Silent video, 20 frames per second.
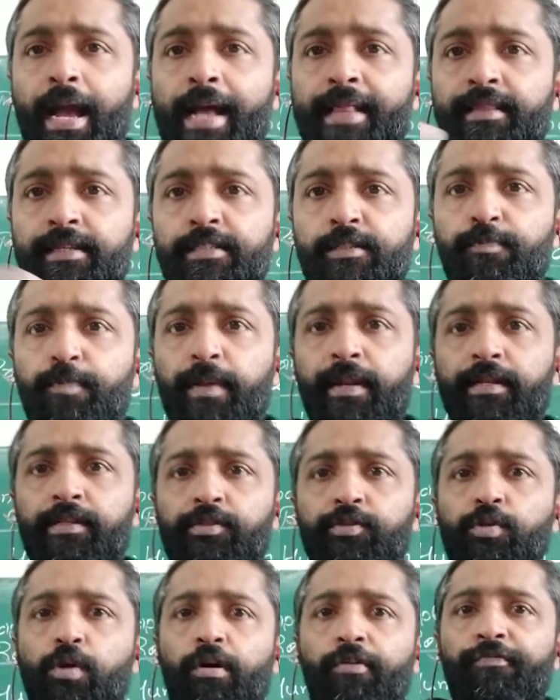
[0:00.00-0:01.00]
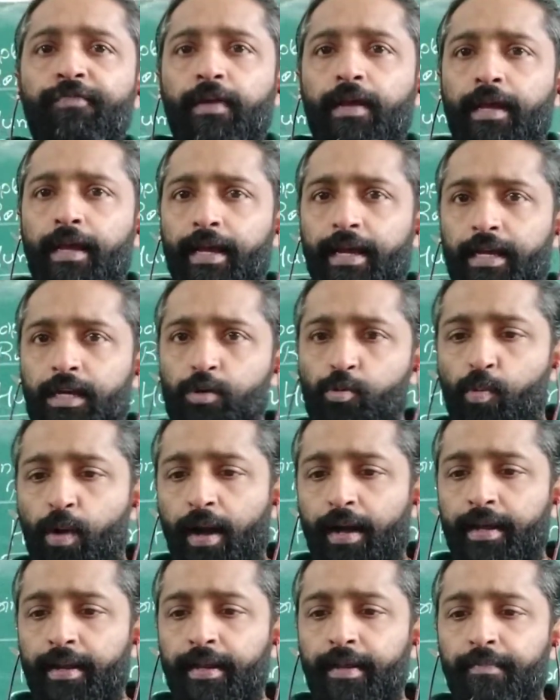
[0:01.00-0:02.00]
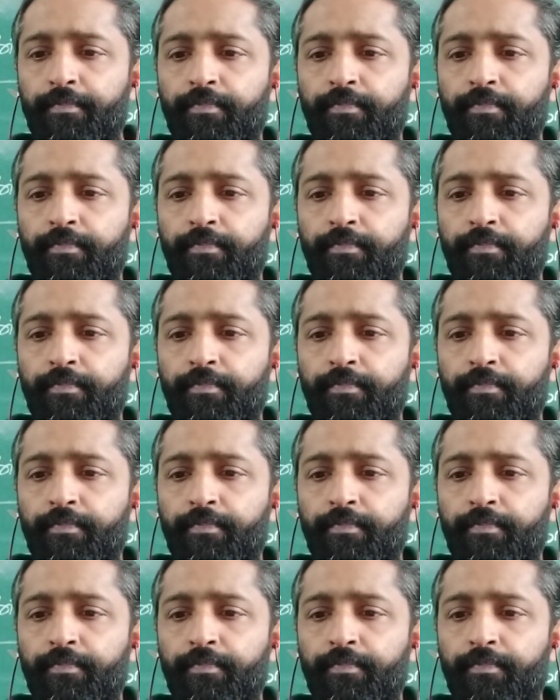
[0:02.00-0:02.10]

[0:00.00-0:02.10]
and the spirit of inquiry.